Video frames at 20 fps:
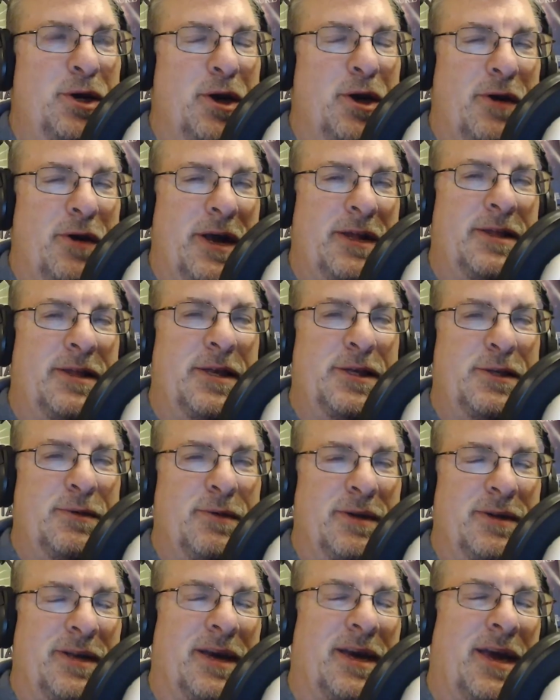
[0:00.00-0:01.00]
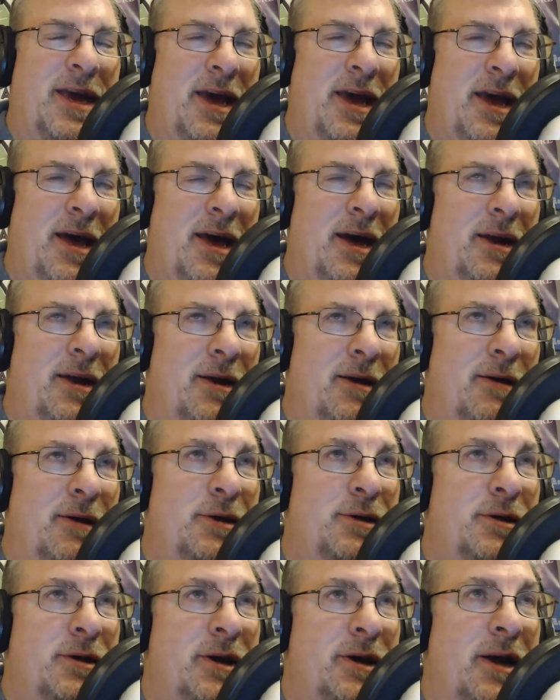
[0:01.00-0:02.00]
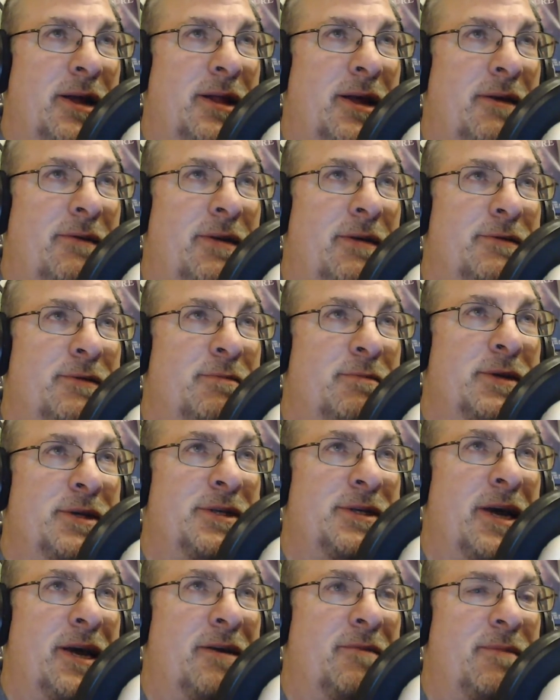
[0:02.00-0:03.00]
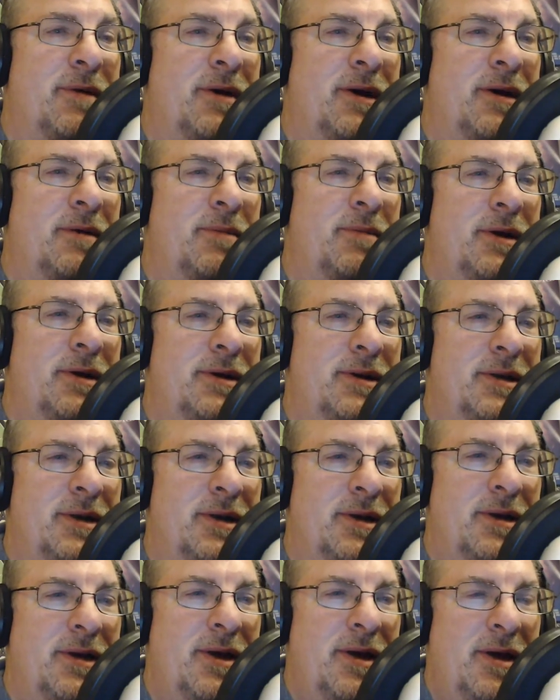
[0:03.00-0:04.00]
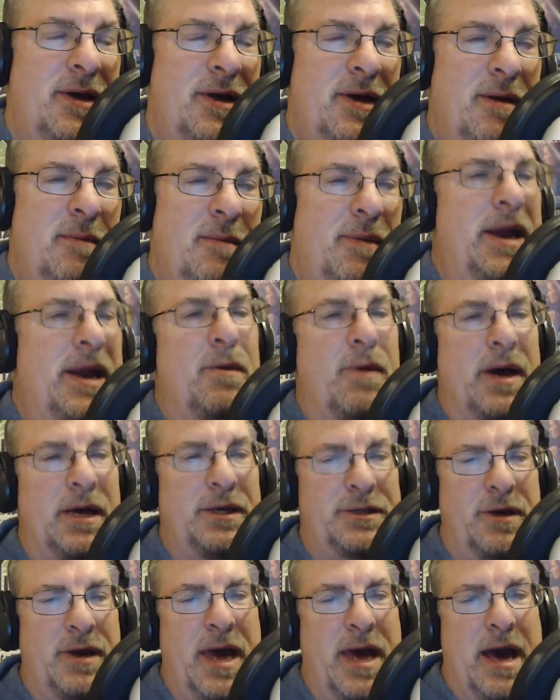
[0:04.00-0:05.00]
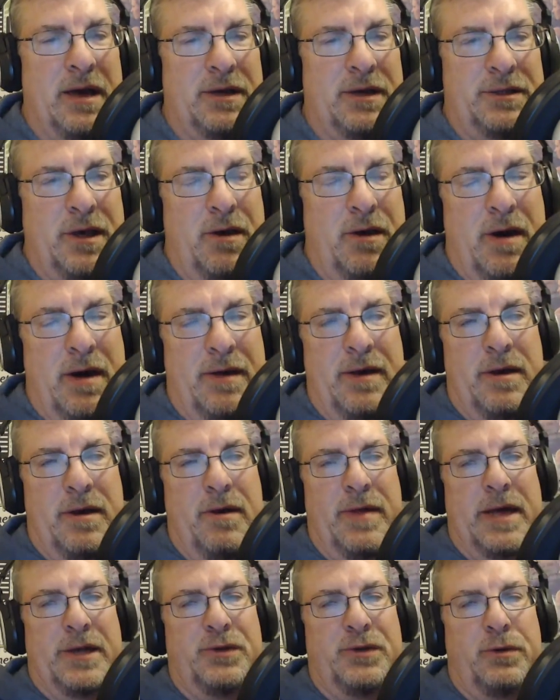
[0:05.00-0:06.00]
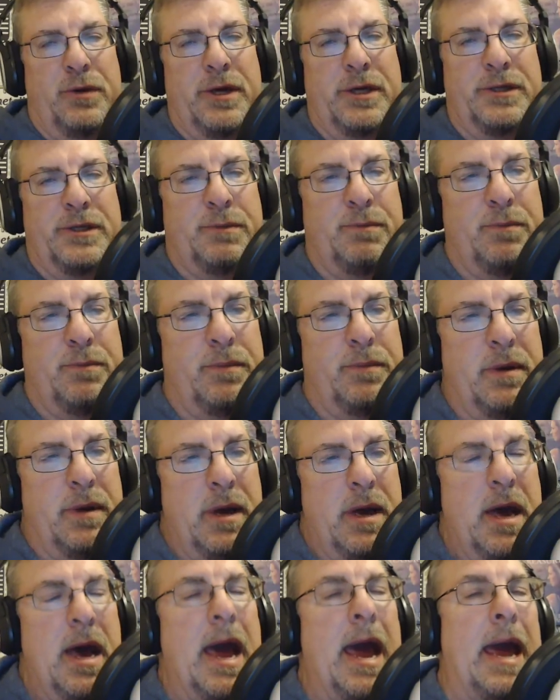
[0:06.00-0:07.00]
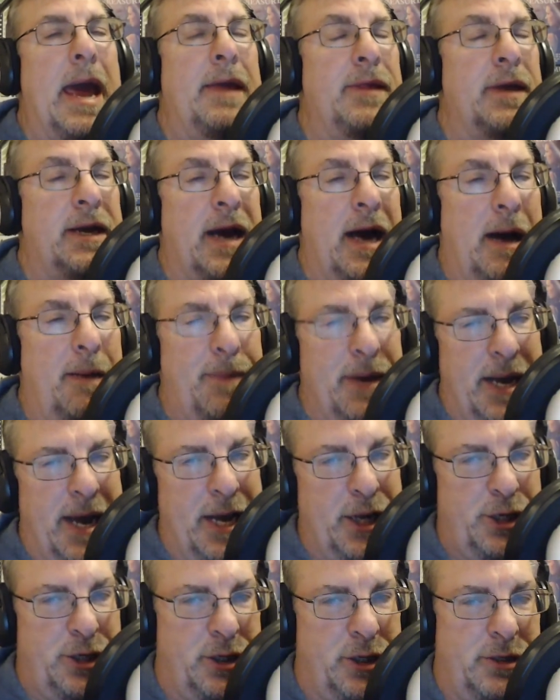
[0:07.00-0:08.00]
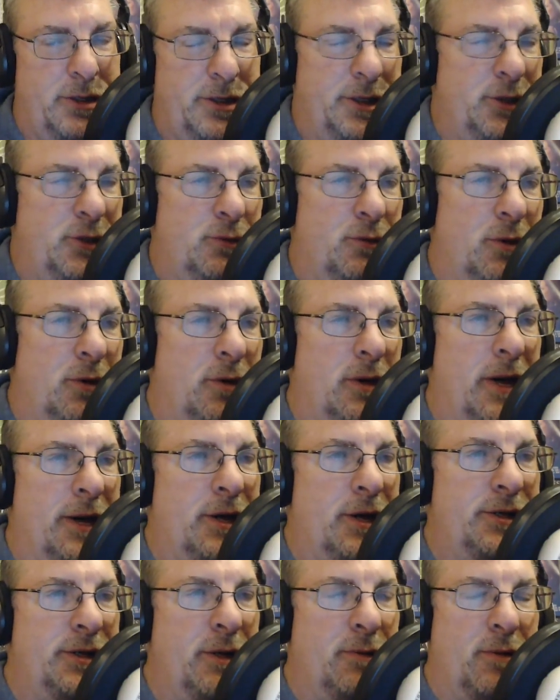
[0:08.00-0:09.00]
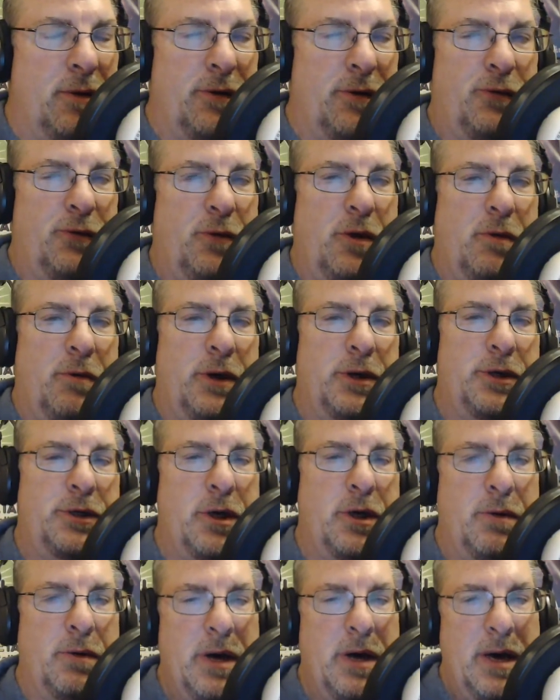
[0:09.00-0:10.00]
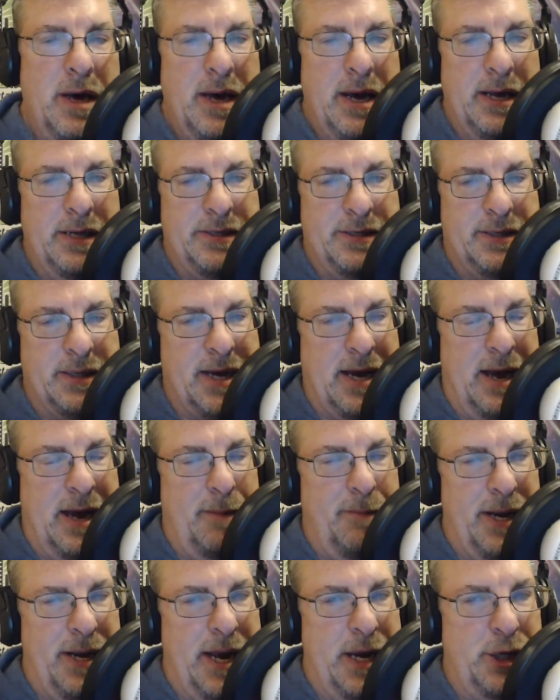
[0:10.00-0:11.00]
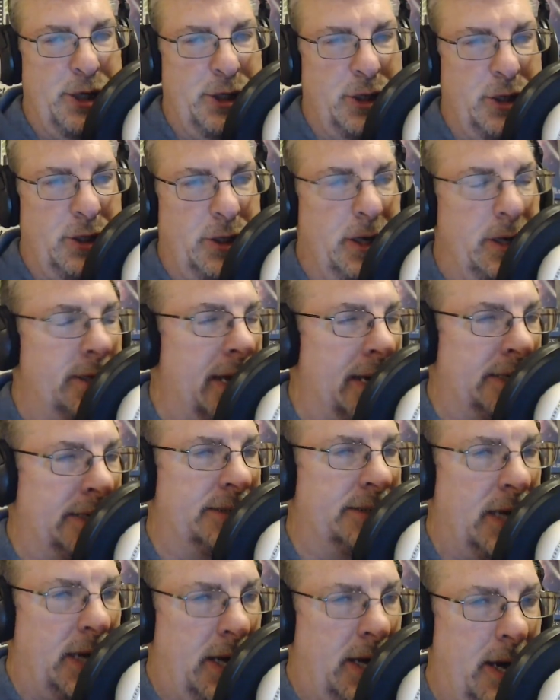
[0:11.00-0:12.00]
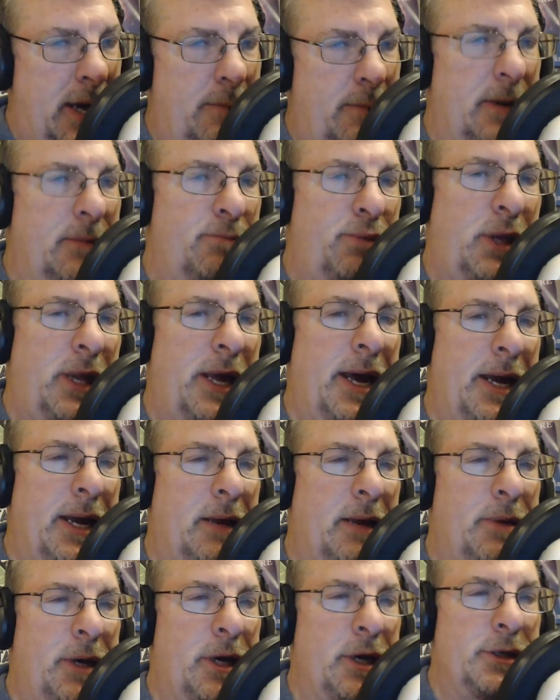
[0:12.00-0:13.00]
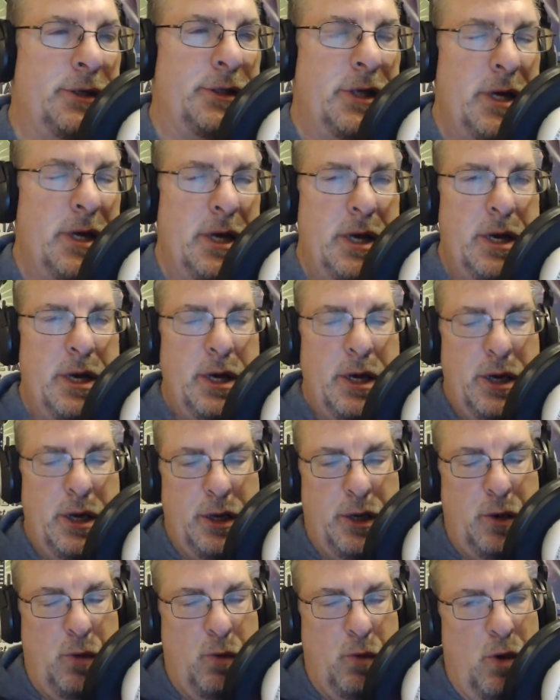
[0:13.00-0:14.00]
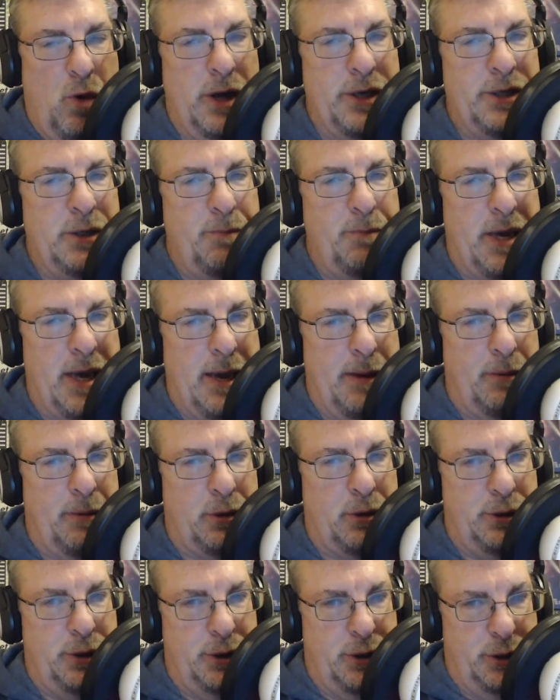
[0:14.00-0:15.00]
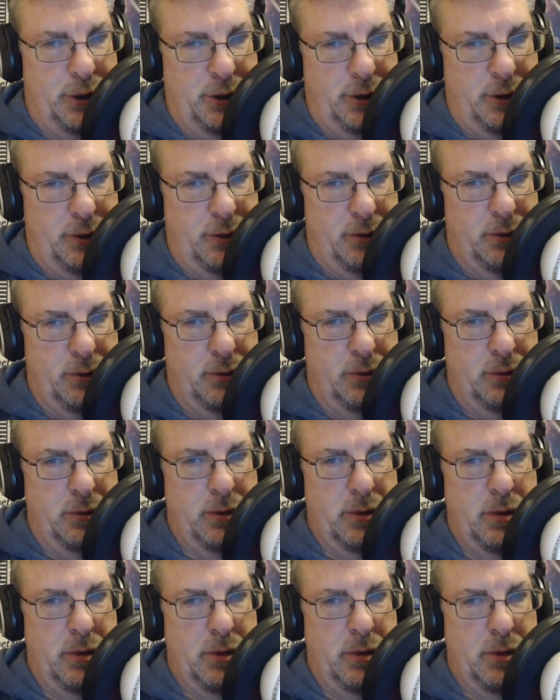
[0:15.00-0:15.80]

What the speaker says: go get this one. It's like, yeah, I know, I should have gotten that one. It was a mistake of mine, but anyway, so yeah, so that's really, And the combination, since we're, like you said, we're a 301 show, it's the combination that takes time and planning, because you want to be able to do